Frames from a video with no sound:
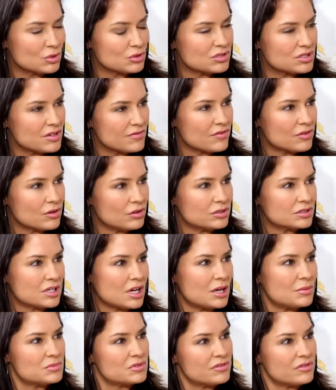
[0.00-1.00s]
and most difficult
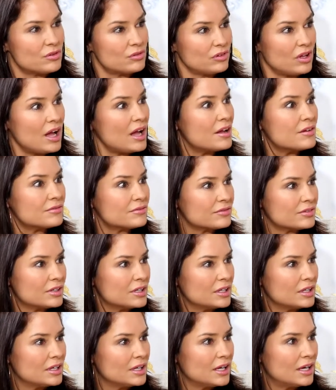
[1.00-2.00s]
times of their life. Yeah.
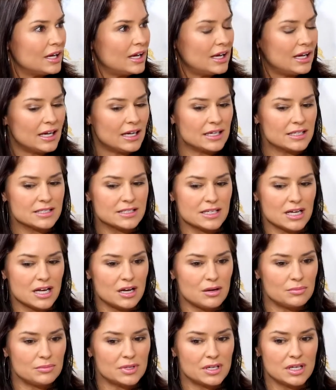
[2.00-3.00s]
And
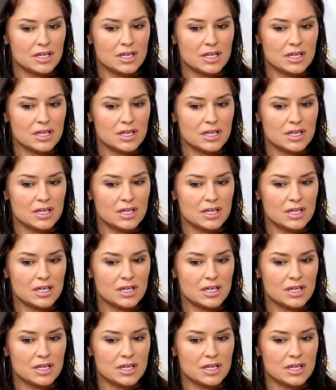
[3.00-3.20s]
um,